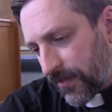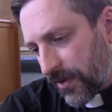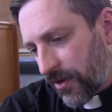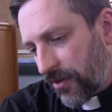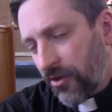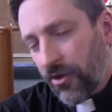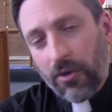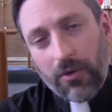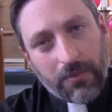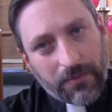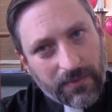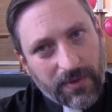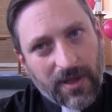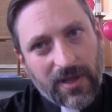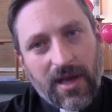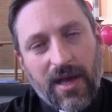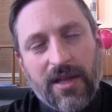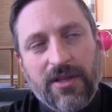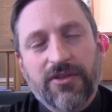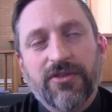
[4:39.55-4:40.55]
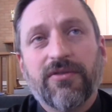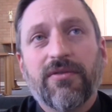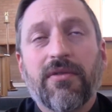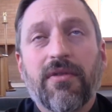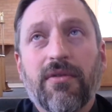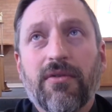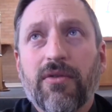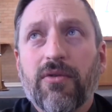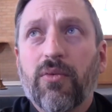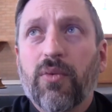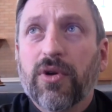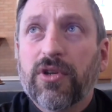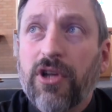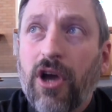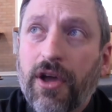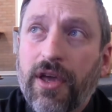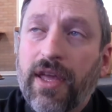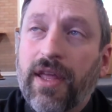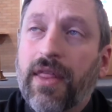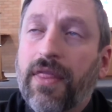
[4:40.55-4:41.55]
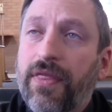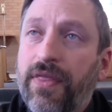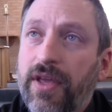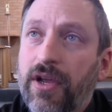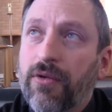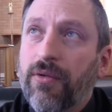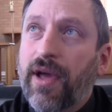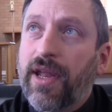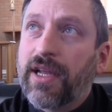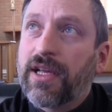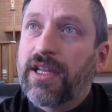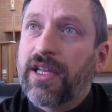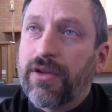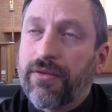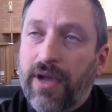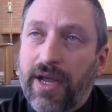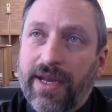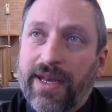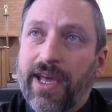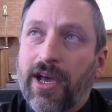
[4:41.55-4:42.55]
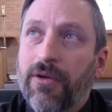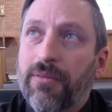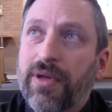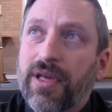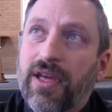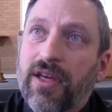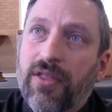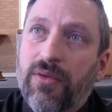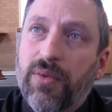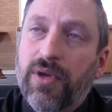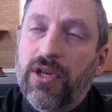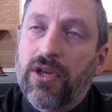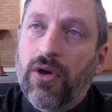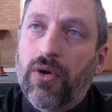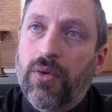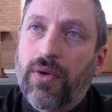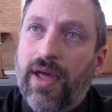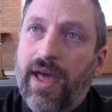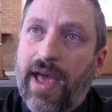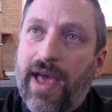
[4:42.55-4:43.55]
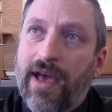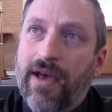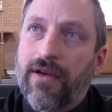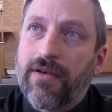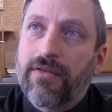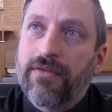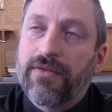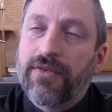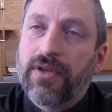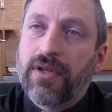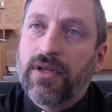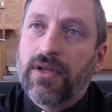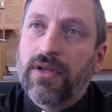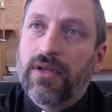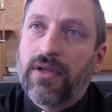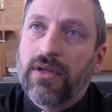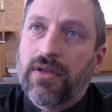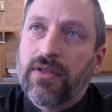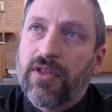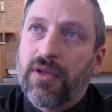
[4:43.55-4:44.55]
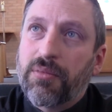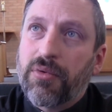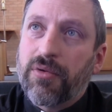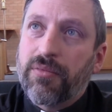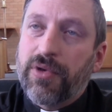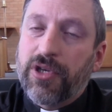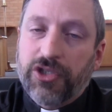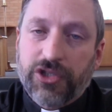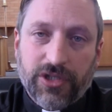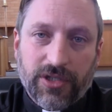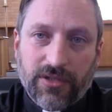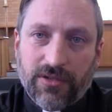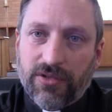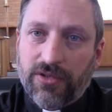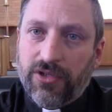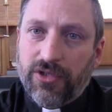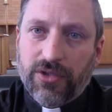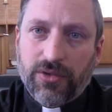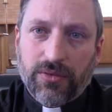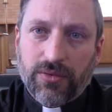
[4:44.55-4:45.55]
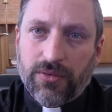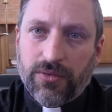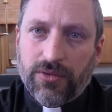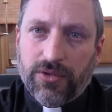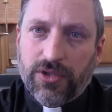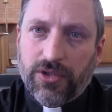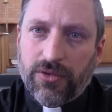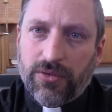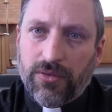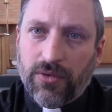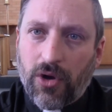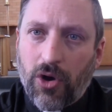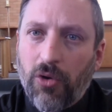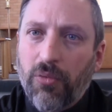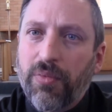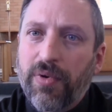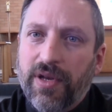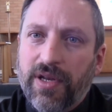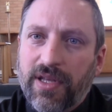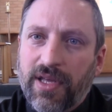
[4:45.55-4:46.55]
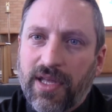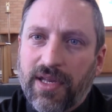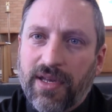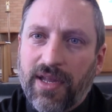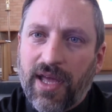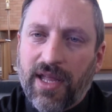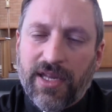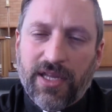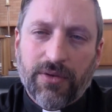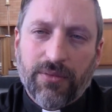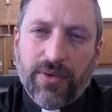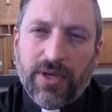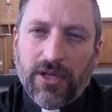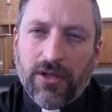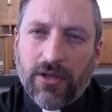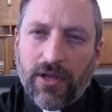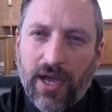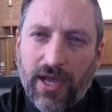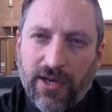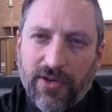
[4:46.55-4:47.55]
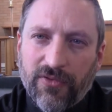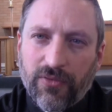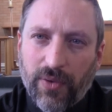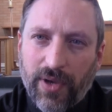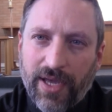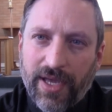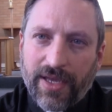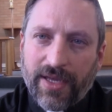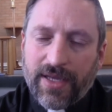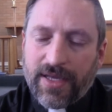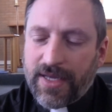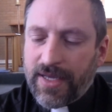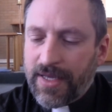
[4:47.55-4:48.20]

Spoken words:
So we're talking theoretically right now because we don't have the permission to open in any real kind of way.